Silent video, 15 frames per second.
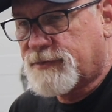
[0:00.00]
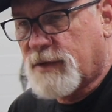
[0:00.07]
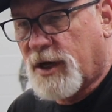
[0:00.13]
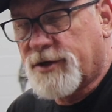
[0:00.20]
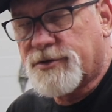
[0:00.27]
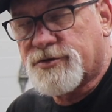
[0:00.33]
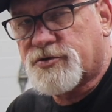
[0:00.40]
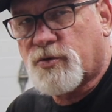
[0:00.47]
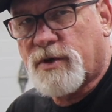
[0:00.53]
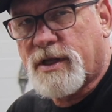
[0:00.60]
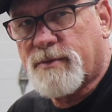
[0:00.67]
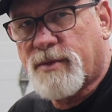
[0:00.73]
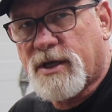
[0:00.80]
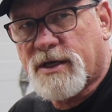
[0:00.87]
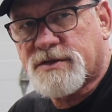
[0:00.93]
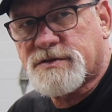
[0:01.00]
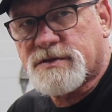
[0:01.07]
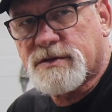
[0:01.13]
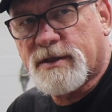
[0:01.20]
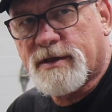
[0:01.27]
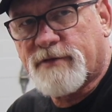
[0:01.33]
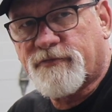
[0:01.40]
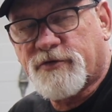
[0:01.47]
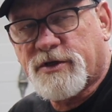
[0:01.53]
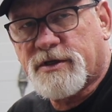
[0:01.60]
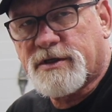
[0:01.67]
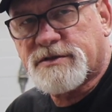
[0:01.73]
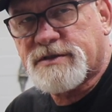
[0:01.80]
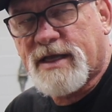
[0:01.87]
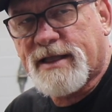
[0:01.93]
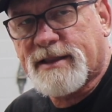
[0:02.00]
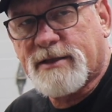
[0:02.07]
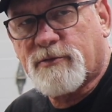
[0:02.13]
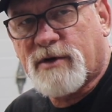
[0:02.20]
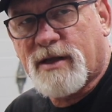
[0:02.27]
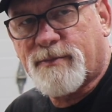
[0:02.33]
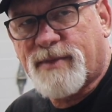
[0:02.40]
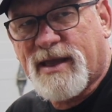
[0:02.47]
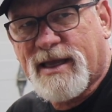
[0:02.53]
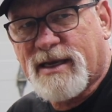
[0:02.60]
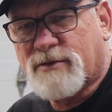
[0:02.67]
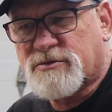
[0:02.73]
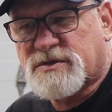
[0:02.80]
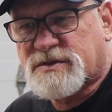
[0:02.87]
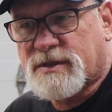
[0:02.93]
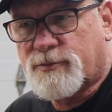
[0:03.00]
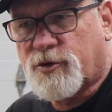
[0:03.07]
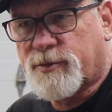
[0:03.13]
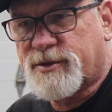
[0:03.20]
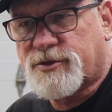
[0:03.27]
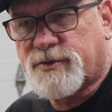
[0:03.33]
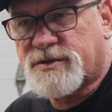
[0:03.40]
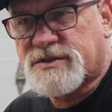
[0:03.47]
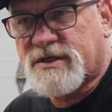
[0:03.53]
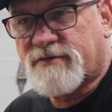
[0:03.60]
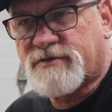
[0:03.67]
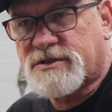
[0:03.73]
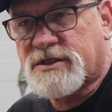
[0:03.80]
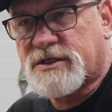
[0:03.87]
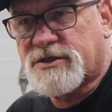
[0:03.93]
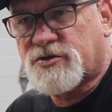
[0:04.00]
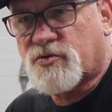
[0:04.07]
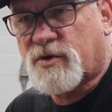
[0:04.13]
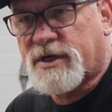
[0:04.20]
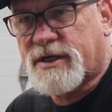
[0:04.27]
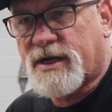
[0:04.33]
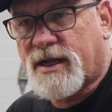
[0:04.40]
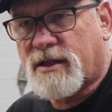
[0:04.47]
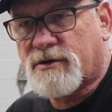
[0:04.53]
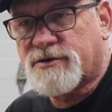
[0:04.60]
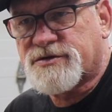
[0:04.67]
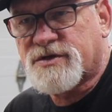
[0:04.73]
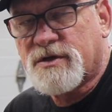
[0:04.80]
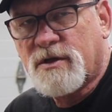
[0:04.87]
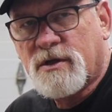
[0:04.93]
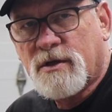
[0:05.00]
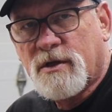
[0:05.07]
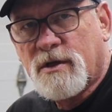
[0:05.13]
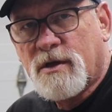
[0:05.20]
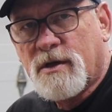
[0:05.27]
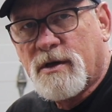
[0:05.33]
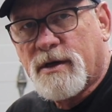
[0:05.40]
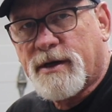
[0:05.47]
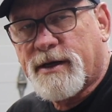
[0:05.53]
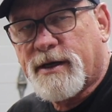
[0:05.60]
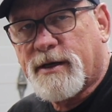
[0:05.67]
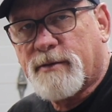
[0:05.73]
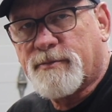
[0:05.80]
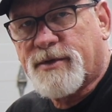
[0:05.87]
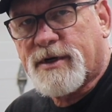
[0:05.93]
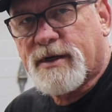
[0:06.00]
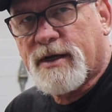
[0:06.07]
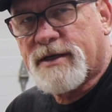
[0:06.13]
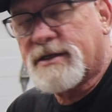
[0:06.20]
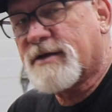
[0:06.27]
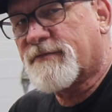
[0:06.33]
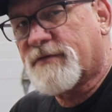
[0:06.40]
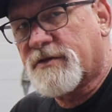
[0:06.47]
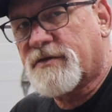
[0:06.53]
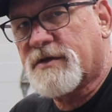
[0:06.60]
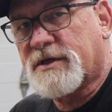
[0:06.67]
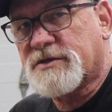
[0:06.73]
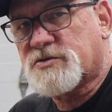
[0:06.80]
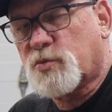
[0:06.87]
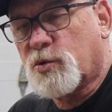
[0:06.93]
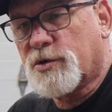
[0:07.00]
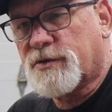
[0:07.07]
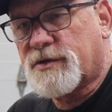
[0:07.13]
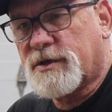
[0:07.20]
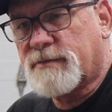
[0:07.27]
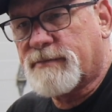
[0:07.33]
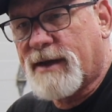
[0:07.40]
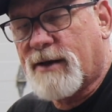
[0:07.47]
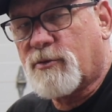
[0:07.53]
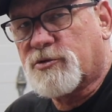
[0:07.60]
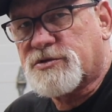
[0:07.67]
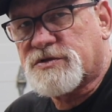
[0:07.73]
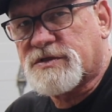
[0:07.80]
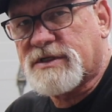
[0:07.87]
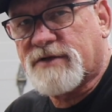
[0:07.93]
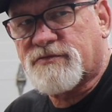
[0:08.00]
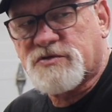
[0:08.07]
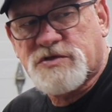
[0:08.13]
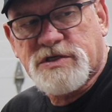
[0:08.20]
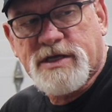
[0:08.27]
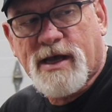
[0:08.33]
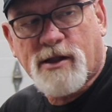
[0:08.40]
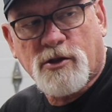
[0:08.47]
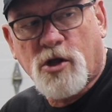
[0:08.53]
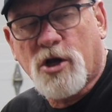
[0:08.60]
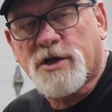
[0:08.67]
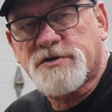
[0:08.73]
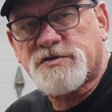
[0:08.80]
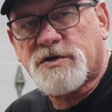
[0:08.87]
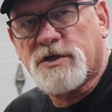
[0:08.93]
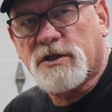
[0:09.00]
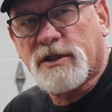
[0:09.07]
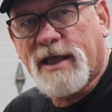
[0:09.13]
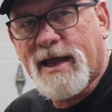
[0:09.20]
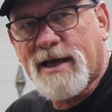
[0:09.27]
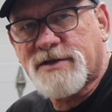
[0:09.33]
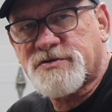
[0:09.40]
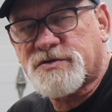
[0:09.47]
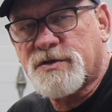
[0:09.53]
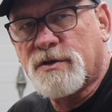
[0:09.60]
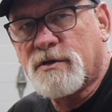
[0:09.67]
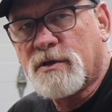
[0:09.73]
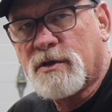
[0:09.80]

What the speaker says: under 20 bucks. I forget exactly what I paid. It was somewhere between $17 and $20. but I definitely think it's worth it. Now we'll just have to see how long it's going to last.